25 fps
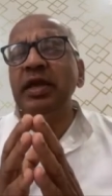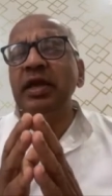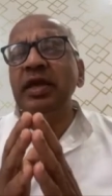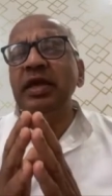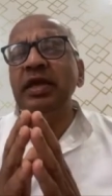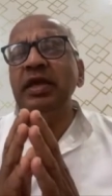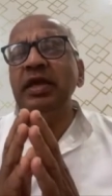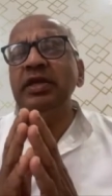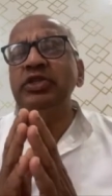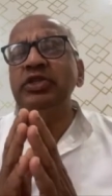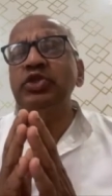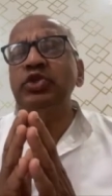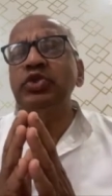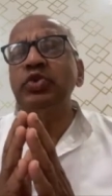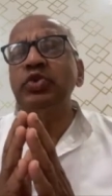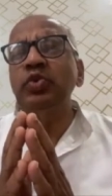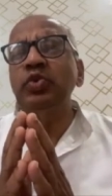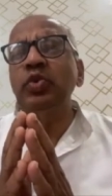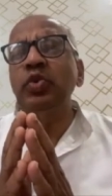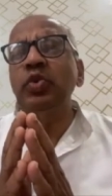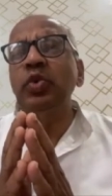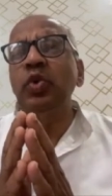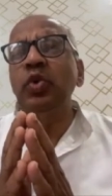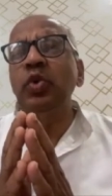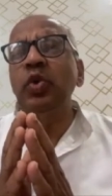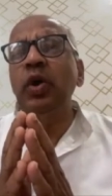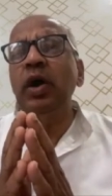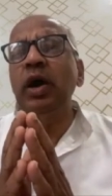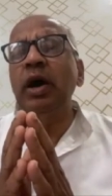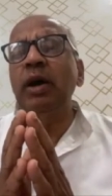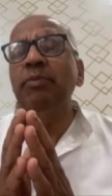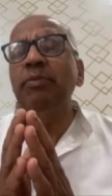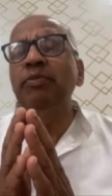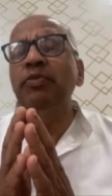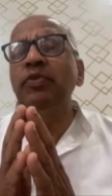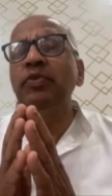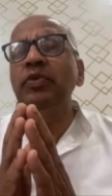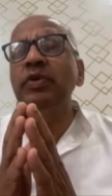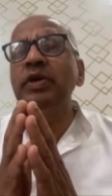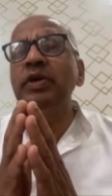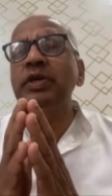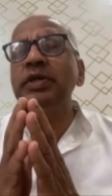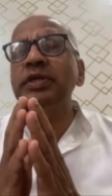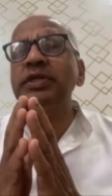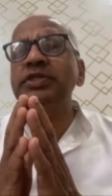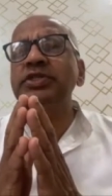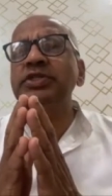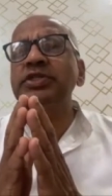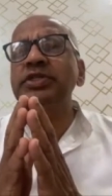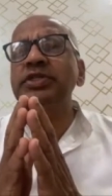is to go
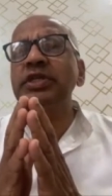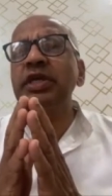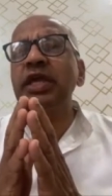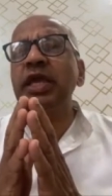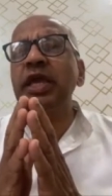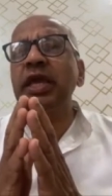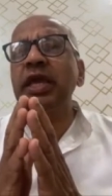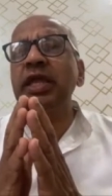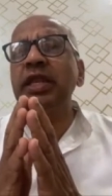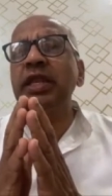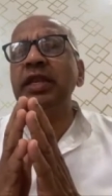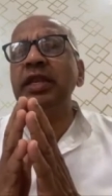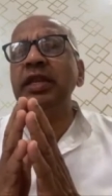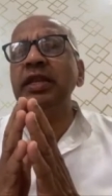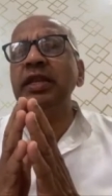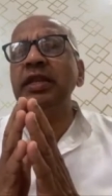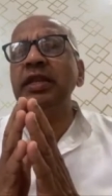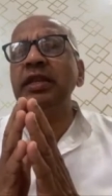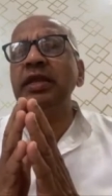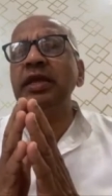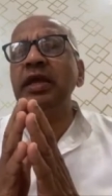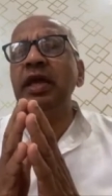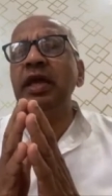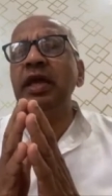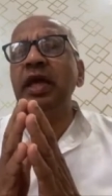upwards in